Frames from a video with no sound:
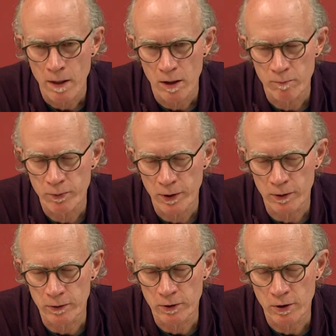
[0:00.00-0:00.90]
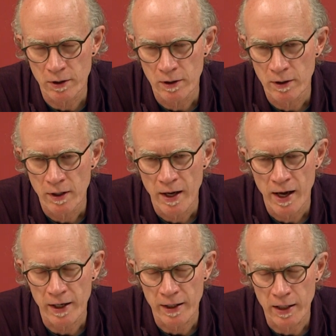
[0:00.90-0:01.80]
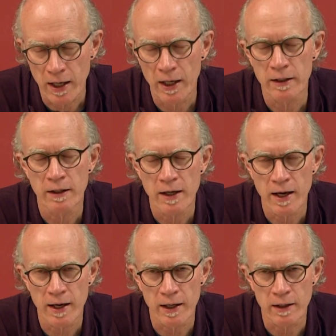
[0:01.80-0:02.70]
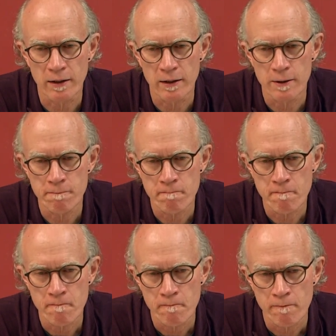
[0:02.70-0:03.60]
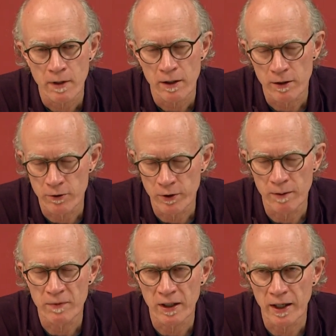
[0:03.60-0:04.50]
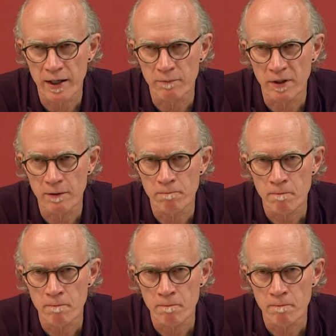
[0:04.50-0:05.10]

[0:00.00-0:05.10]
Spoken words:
approach had I not had the dream to guide me,